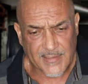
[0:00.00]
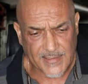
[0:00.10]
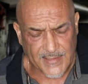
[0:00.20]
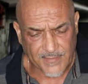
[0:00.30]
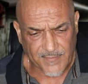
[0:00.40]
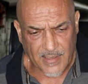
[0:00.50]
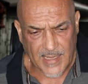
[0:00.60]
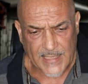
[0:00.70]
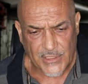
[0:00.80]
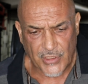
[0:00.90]
Sativa
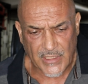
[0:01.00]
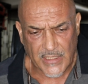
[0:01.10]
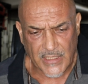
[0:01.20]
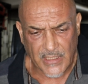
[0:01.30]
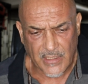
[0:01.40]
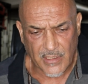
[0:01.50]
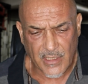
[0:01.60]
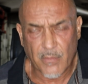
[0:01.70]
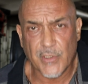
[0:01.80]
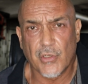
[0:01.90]
actually
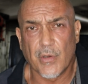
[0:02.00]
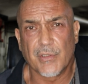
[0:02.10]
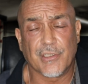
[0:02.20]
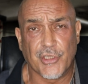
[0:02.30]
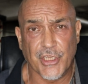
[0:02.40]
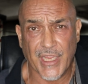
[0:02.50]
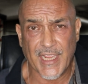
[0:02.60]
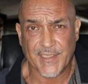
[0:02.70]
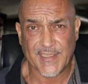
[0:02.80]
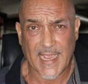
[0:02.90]
lowers your
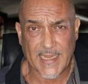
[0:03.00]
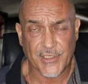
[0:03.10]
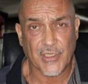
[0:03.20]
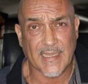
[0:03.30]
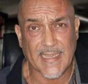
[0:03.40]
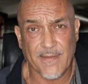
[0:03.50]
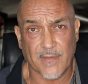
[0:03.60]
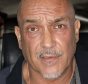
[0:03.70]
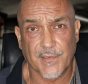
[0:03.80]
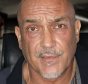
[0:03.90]
GSH
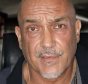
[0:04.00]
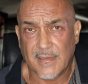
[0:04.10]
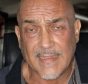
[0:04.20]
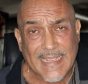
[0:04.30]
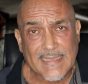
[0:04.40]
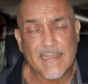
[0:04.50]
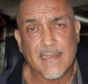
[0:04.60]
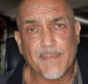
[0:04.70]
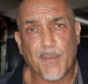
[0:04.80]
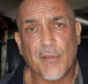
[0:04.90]
levels, and that
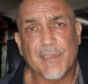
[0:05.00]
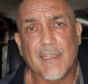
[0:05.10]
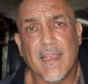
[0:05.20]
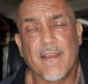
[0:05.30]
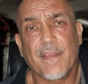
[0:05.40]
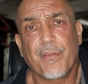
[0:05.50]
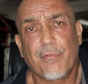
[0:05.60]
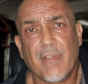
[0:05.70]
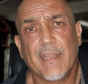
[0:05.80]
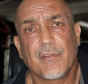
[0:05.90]
is posing a
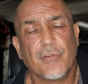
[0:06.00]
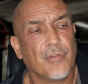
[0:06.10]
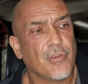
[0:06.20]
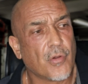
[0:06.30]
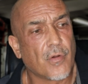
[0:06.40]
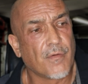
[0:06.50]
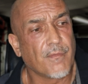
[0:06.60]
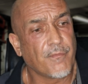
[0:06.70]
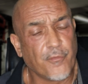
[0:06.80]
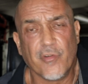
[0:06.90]
threat to your
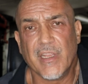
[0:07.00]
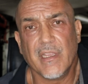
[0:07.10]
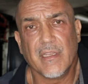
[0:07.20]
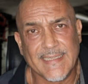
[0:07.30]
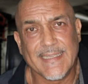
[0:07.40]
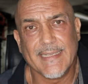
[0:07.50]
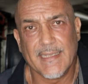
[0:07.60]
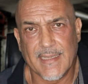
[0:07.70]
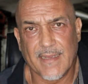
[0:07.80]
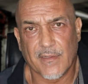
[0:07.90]
free T
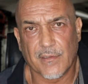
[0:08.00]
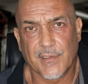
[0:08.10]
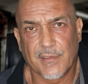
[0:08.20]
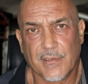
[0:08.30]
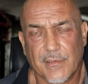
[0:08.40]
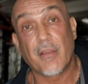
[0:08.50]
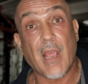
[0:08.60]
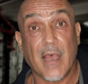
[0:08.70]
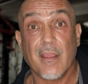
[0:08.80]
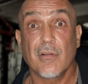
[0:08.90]
levels. Now
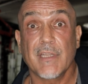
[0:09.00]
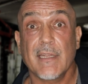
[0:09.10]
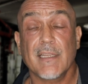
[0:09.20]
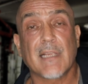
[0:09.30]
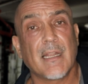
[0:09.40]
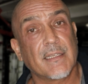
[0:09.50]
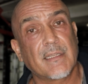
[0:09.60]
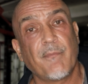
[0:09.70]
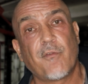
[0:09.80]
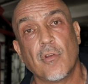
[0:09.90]
the other containers, I'll list
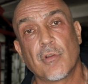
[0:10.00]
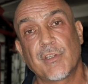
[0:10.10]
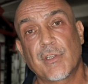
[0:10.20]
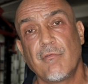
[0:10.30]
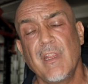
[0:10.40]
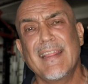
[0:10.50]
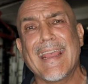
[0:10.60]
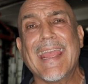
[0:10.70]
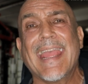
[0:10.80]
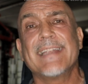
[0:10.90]
them for you on the screen,
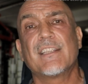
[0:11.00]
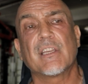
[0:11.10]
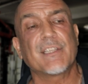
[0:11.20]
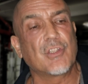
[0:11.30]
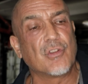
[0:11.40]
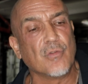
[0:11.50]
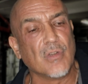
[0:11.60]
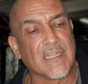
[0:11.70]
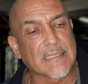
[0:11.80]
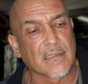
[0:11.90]
they had just too
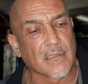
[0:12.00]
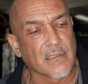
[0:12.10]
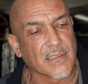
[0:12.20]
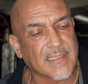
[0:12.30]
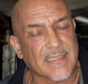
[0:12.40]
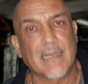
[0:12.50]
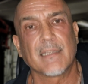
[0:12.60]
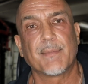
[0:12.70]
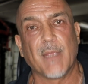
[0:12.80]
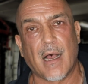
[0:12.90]
little
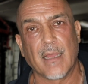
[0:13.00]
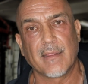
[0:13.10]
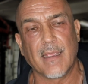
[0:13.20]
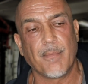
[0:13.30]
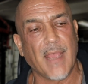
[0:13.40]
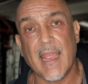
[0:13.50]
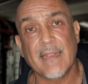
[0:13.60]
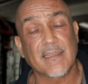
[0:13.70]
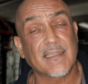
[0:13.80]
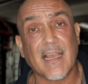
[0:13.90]
science behind them,
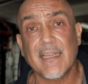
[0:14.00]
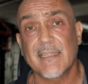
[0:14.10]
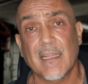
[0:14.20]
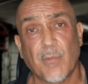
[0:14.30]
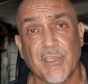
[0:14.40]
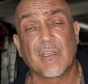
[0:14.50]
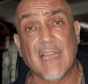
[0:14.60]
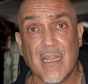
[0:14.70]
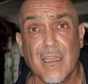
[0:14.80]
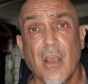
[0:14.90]
and the studies that was
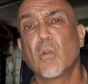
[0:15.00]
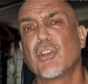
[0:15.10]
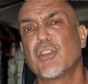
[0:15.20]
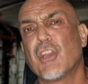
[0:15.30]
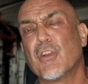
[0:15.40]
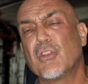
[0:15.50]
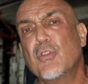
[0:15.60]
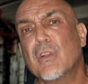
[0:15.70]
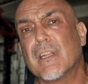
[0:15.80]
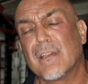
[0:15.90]
done also showed
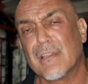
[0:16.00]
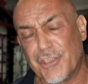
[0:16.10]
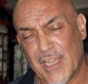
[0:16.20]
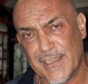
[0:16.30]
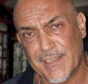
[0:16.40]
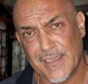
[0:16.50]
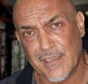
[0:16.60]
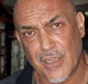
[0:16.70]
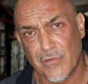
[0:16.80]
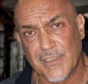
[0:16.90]
too little changes
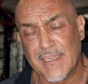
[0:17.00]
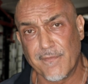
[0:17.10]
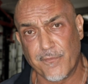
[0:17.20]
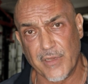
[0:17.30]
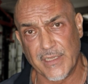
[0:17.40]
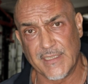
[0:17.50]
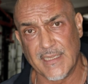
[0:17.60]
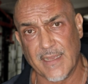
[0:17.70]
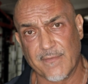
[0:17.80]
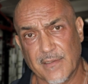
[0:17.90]
in total T and free T
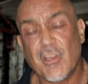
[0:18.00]
levels.